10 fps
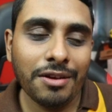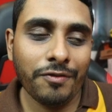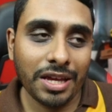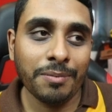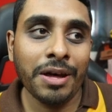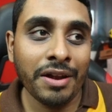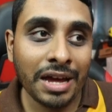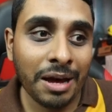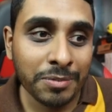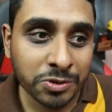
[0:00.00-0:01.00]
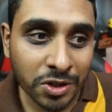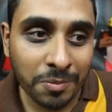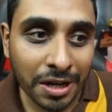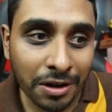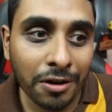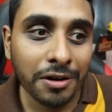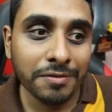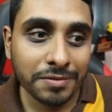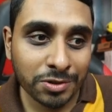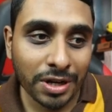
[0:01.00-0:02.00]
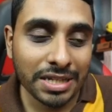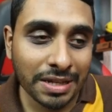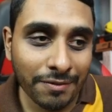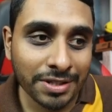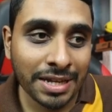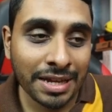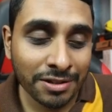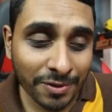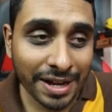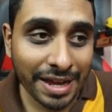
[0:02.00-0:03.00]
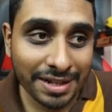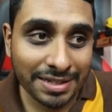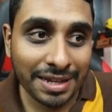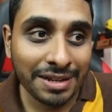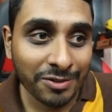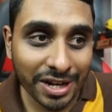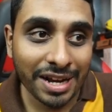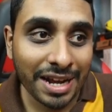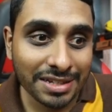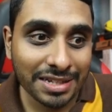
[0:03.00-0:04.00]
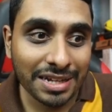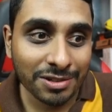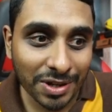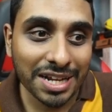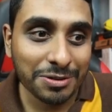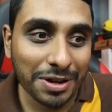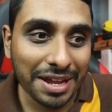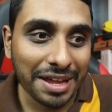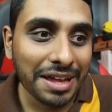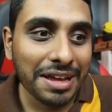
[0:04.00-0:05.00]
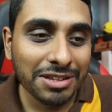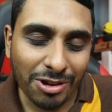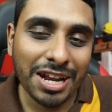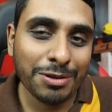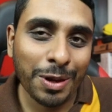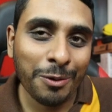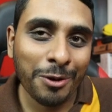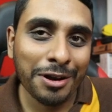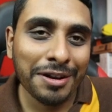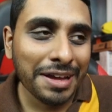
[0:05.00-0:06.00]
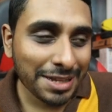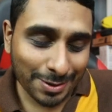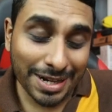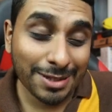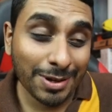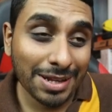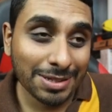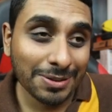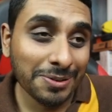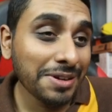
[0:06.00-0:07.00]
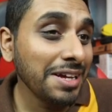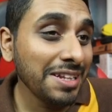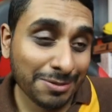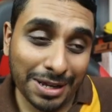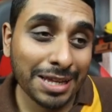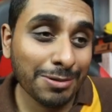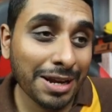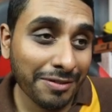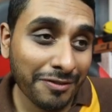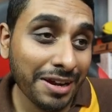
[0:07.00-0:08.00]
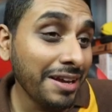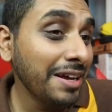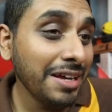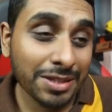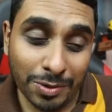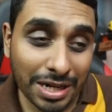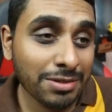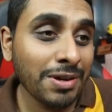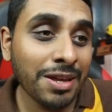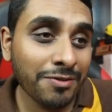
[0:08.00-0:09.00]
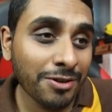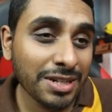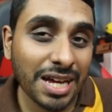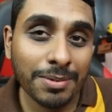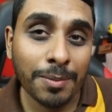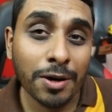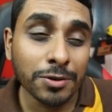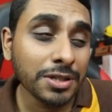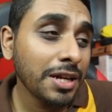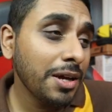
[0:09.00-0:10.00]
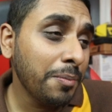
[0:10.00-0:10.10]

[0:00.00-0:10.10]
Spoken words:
Think about it. I've been streaming a lot. 2017, 2018, 2019, 2020, 2021, 2022, 2023, 2024. Damn, I'm old.